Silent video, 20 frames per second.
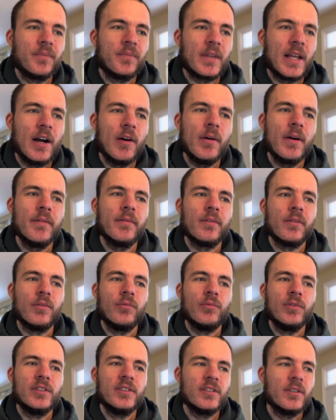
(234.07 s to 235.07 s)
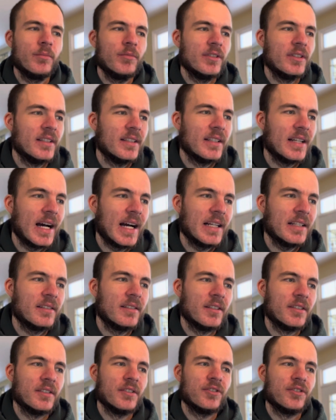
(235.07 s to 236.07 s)
However, when someone denies
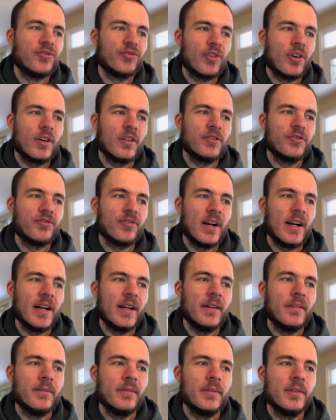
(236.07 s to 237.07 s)
such a strong drive,